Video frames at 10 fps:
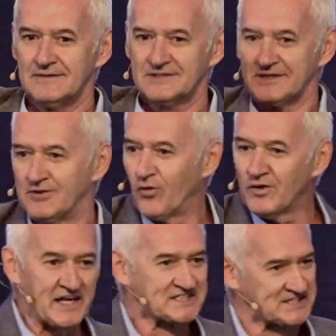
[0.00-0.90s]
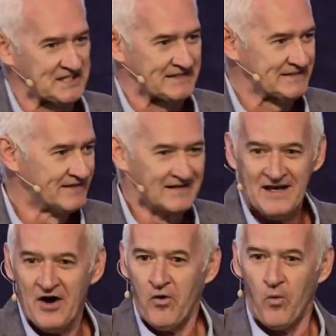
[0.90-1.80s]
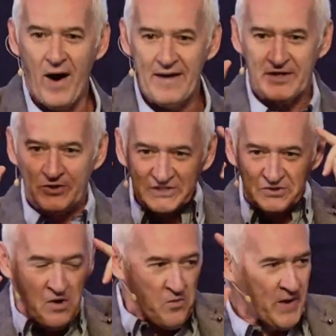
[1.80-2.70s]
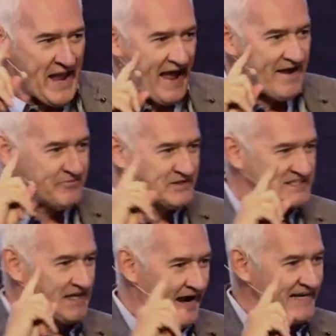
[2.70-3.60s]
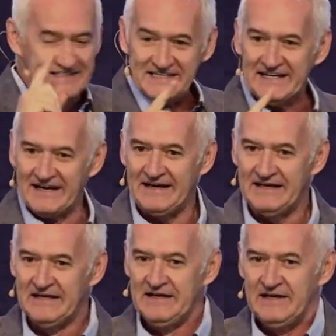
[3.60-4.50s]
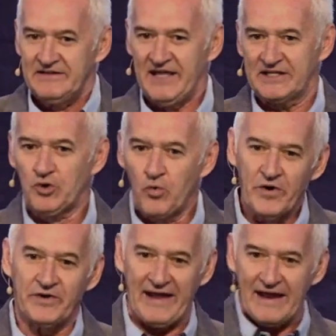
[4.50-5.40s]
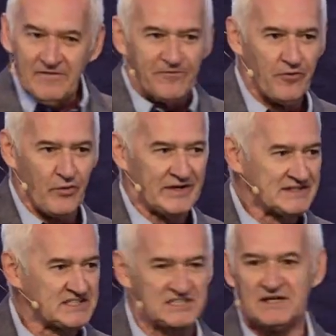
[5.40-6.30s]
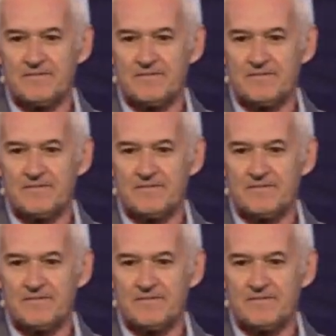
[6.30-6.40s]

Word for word: You see, you're all hesitant. Why? Because we have this idea that the word influence